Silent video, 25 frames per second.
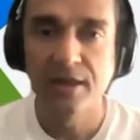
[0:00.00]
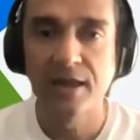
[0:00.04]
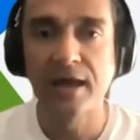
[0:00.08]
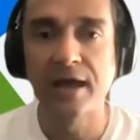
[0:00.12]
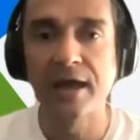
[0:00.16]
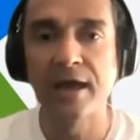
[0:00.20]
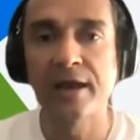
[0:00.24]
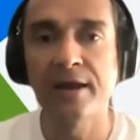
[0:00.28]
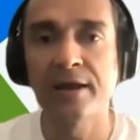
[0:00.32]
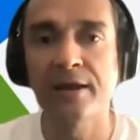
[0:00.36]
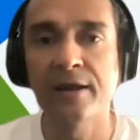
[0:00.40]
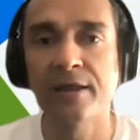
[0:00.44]

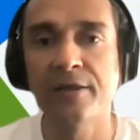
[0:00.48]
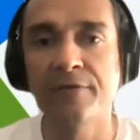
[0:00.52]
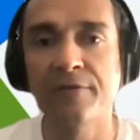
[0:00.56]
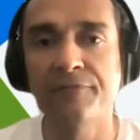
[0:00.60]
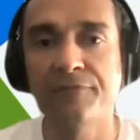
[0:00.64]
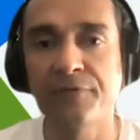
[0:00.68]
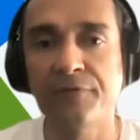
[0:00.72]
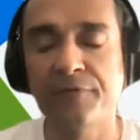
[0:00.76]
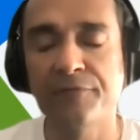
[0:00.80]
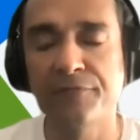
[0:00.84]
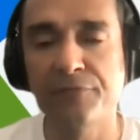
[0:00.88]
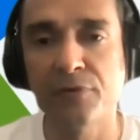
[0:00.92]
And
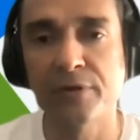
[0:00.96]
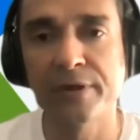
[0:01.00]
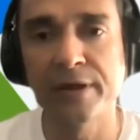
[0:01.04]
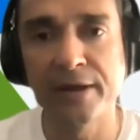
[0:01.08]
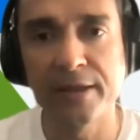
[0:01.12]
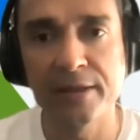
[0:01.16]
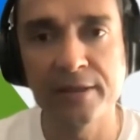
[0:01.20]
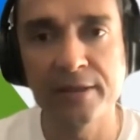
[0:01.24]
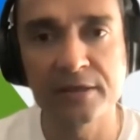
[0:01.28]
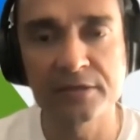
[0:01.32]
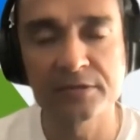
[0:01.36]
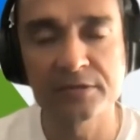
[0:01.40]
if, if you're
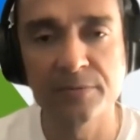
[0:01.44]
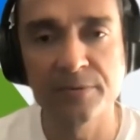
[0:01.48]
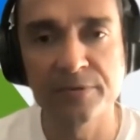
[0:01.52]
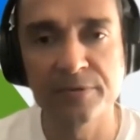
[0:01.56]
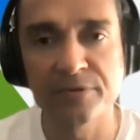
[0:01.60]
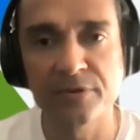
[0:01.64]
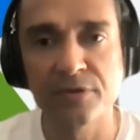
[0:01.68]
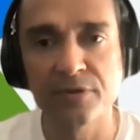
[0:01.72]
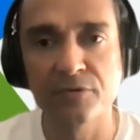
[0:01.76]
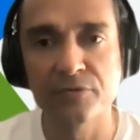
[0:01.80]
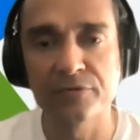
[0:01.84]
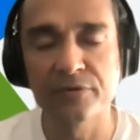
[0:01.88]
getting customers
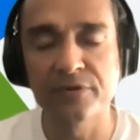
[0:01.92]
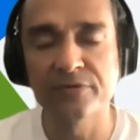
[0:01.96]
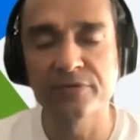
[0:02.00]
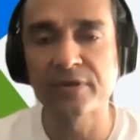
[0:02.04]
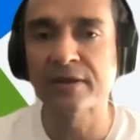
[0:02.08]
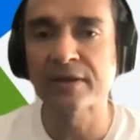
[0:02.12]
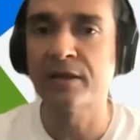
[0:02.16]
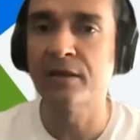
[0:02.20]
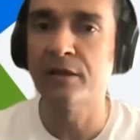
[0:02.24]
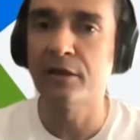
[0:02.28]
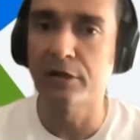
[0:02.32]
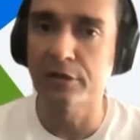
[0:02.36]
and users, I
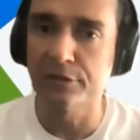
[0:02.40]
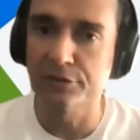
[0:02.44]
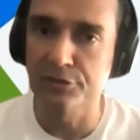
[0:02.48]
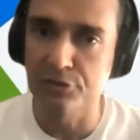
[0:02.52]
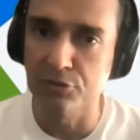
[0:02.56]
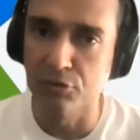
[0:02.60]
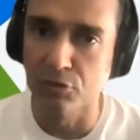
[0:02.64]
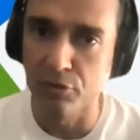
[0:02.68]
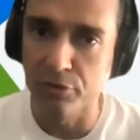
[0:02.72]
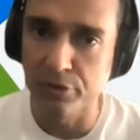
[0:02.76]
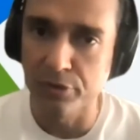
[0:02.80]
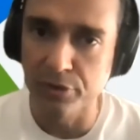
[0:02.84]
can
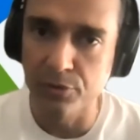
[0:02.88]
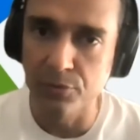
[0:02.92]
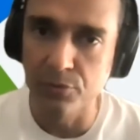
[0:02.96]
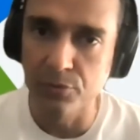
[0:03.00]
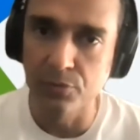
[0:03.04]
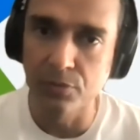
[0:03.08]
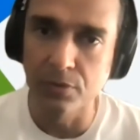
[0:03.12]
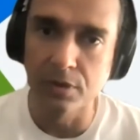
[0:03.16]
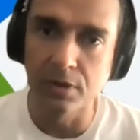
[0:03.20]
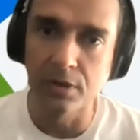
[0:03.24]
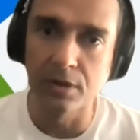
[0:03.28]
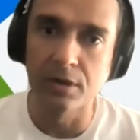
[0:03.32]
assure
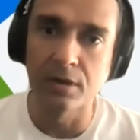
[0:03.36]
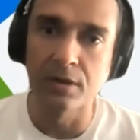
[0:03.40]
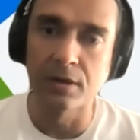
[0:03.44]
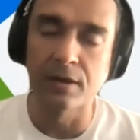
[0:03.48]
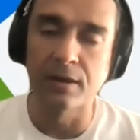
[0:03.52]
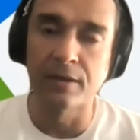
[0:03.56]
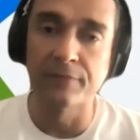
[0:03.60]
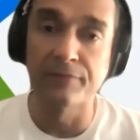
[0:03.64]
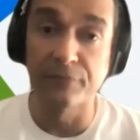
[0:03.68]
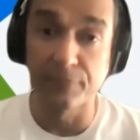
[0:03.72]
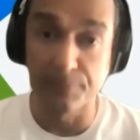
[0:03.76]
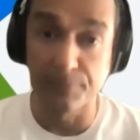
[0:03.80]
you, uh,
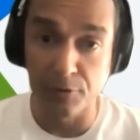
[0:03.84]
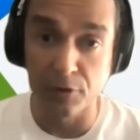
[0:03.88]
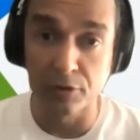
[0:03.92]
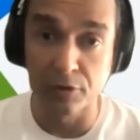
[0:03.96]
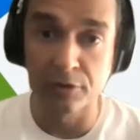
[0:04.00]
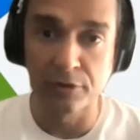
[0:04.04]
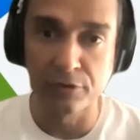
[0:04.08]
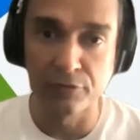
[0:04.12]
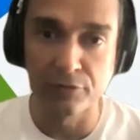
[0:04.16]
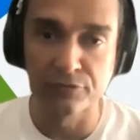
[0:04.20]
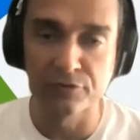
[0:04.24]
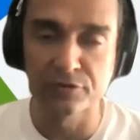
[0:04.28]
if your
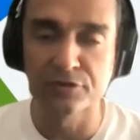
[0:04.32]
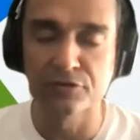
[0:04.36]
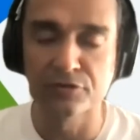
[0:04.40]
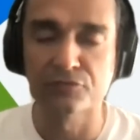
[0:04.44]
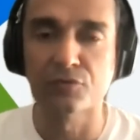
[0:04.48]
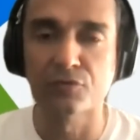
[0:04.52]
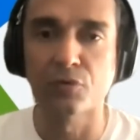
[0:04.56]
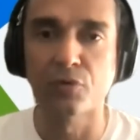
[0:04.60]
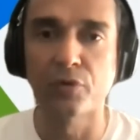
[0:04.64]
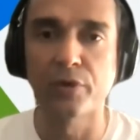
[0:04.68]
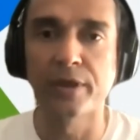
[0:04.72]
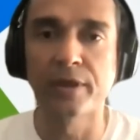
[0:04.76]
product usage is
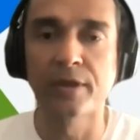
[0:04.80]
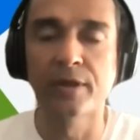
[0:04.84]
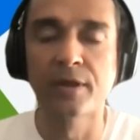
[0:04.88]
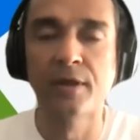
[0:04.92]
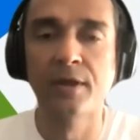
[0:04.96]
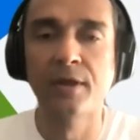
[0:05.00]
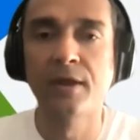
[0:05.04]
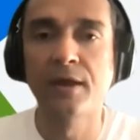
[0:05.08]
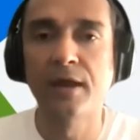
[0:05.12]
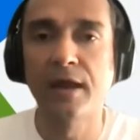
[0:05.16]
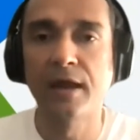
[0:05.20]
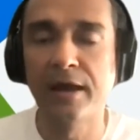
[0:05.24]
growing,
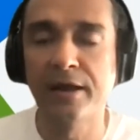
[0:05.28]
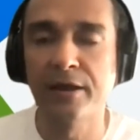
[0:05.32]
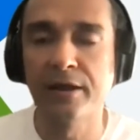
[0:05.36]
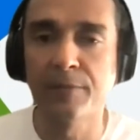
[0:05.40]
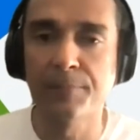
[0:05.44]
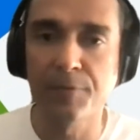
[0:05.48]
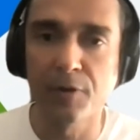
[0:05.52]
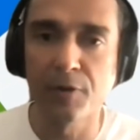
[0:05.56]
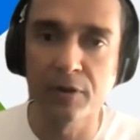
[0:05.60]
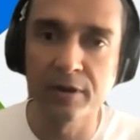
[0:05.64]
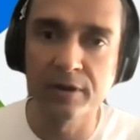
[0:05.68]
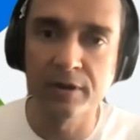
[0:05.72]
and your
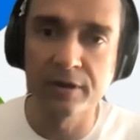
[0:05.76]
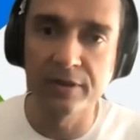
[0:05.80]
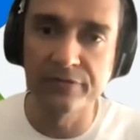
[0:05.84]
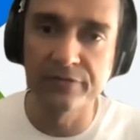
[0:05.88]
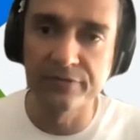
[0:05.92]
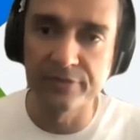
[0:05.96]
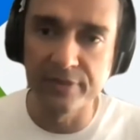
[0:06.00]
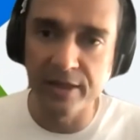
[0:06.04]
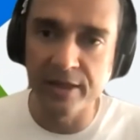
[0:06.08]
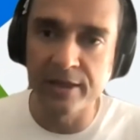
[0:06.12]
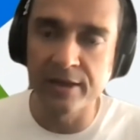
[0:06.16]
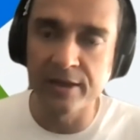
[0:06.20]
product is
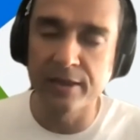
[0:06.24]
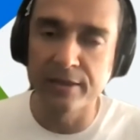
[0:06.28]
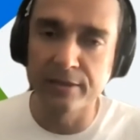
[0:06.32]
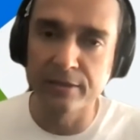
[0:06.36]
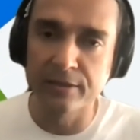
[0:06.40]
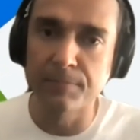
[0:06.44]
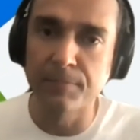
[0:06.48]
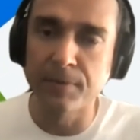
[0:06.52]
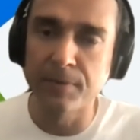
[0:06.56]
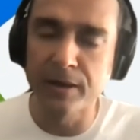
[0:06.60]
there in the